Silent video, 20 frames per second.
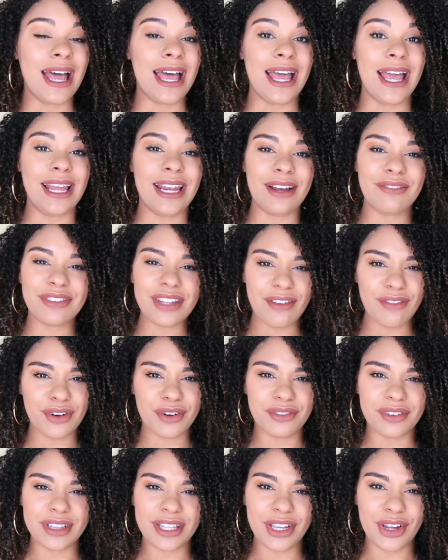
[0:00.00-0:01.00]
And I've
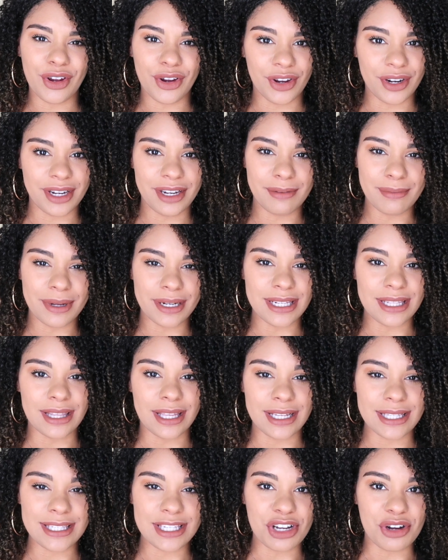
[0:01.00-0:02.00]
never really heard anybody
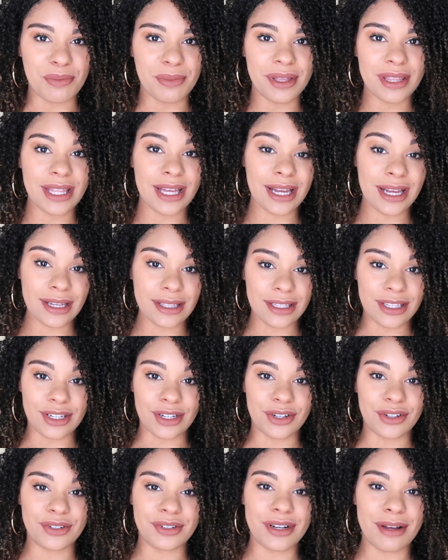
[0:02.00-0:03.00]
like tell me that, you
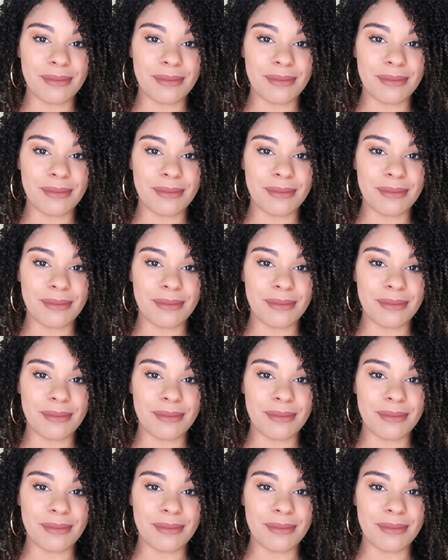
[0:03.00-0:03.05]
know.